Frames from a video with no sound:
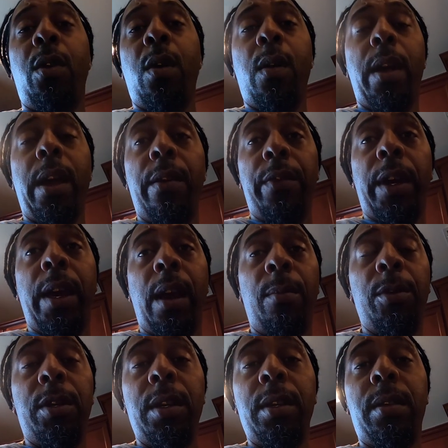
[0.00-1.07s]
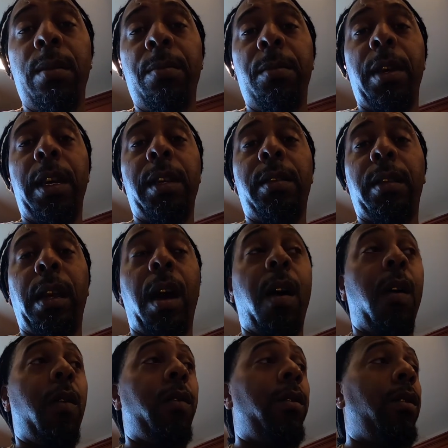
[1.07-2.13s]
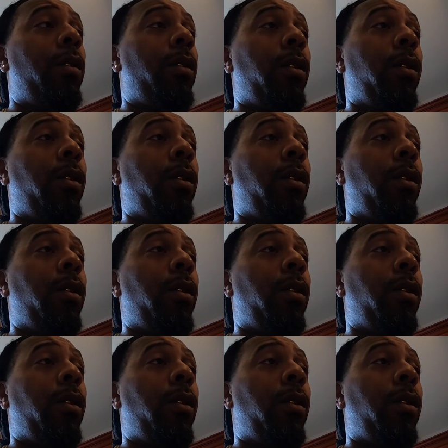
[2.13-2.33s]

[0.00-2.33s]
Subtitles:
you don't have a camera system installed